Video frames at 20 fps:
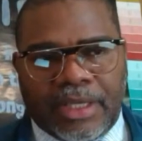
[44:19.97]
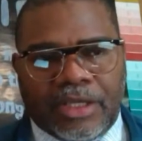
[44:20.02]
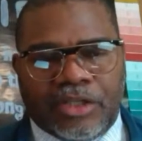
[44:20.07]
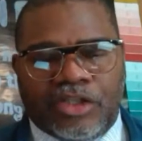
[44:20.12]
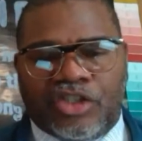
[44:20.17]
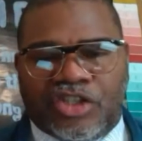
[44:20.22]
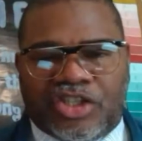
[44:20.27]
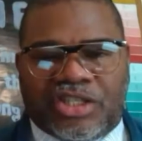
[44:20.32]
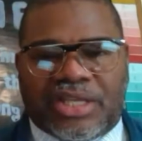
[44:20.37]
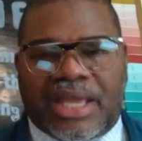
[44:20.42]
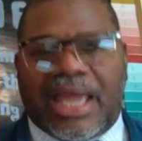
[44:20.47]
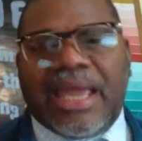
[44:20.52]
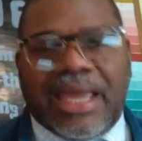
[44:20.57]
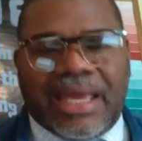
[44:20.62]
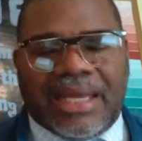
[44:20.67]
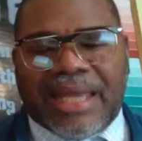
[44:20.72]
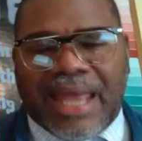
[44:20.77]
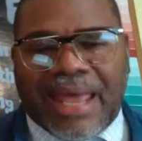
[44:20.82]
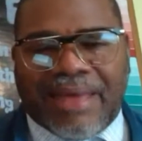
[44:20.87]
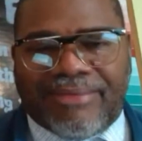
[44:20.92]

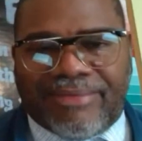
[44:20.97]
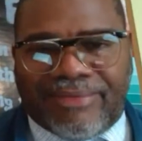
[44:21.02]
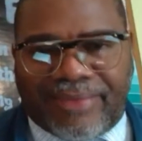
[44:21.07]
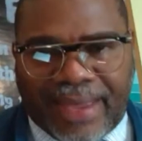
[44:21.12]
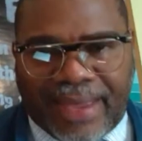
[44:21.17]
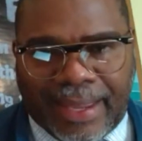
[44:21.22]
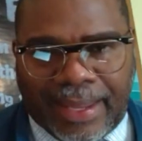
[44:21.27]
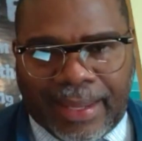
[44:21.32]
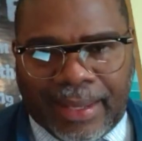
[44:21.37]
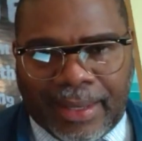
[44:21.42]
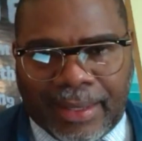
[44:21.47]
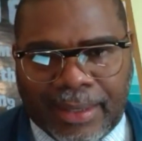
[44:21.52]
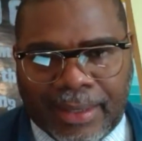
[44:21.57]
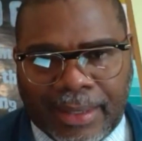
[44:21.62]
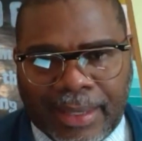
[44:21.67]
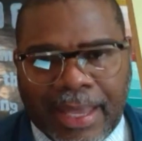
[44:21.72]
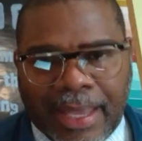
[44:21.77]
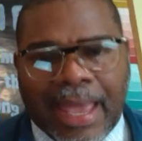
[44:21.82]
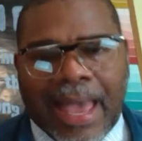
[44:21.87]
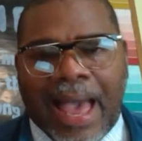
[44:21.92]
Stay in that vein
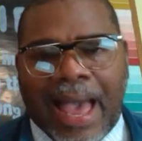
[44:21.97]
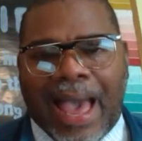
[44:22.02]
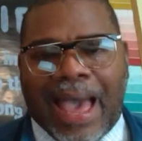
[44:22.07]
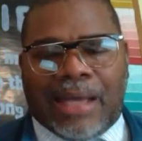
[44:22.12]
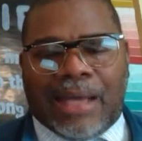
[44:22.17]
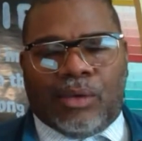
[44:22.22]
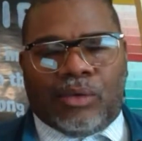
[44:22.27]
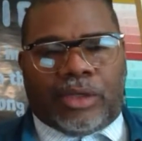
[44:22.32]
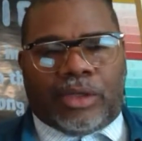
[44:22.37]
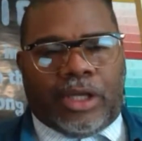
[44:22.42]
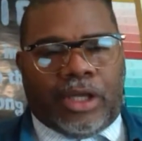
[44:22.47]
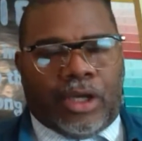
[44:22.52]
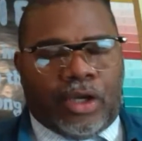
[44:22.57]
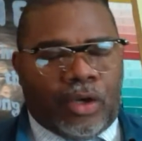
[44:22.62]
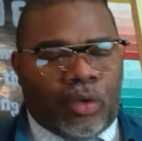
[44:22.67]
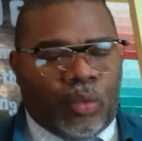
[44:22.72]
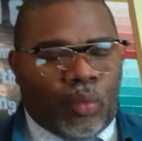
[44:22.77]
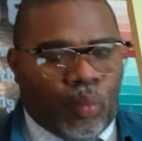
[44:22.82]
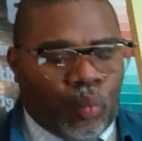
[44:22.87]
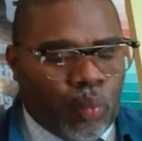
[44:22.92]
I don't
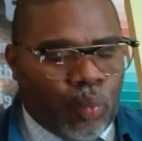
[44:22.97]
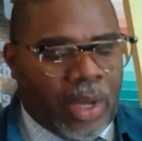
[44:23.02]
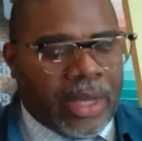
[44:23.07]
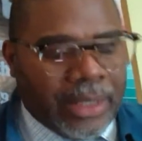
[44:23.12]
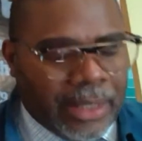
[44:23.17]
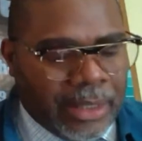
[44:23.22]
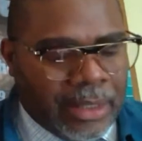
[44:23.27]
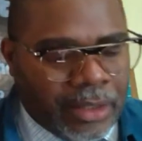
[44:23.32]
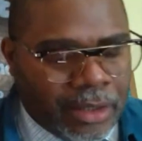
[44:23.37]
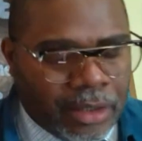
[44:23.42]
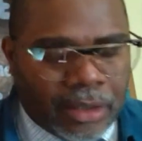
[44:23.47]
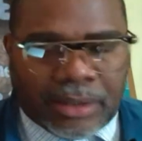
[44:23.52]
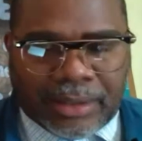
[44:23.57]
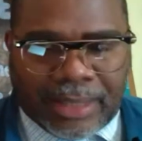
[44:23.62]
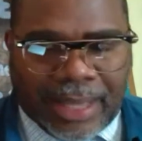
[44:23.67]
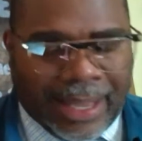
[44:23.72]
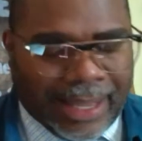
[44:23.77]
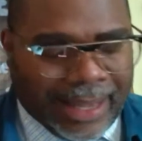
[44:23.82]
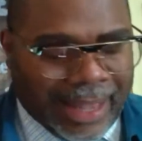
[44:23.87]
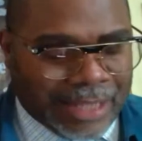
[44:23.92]
care what it looked
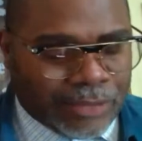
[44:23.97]
like.